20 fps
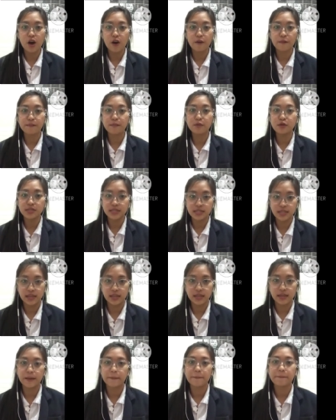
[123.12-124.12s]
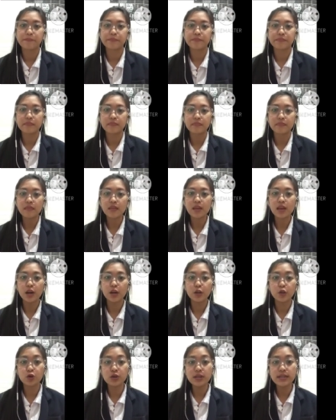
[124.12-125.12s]
of music.
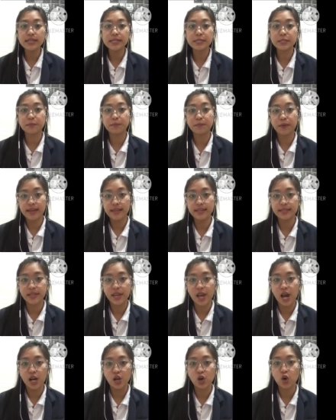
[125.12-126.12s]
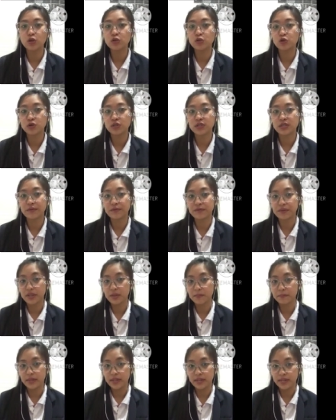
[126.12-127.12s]
During this phase, there are also
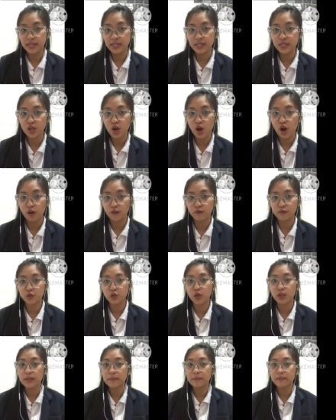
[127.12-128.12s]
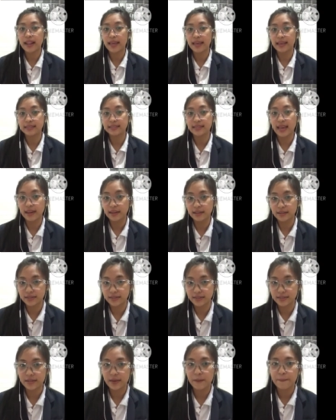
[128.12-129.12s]
several minutes of solemn
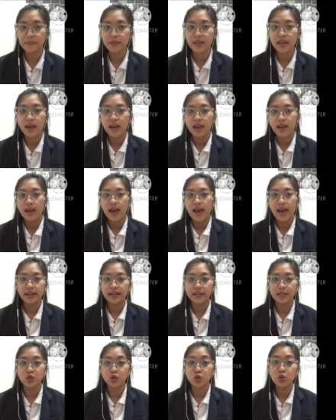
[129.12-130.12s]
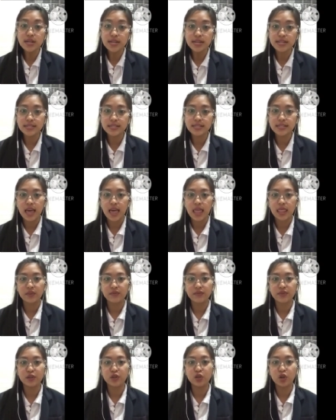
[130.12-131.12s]
silence, and the students
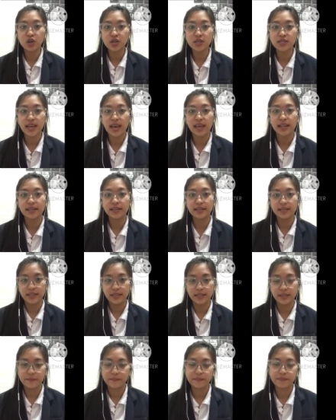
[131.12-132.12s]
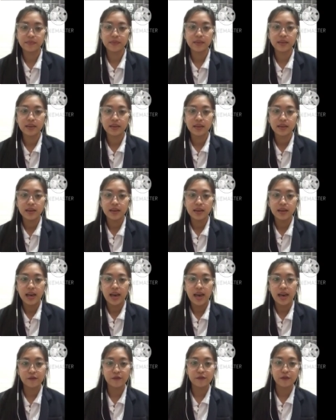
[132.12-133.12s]
leave the door silently.
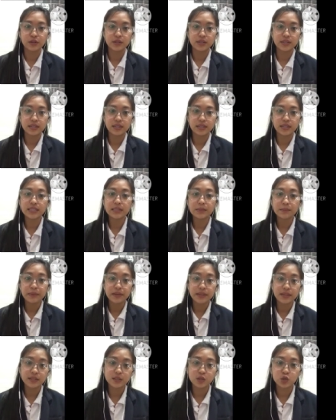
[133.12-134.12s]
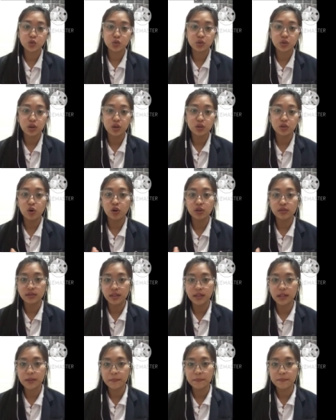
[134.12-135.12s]
And for the atypical
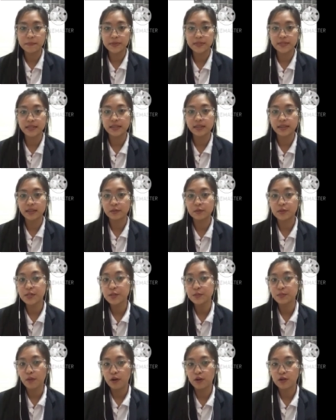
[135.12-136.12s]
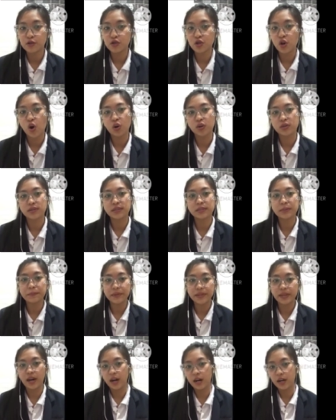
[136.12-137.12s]
total physical response or
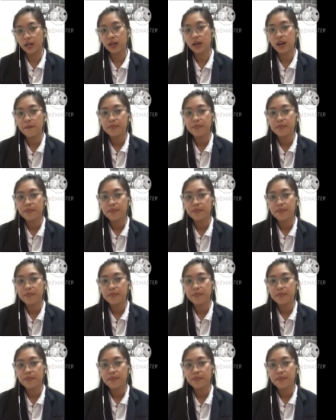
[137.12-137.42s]
TPR,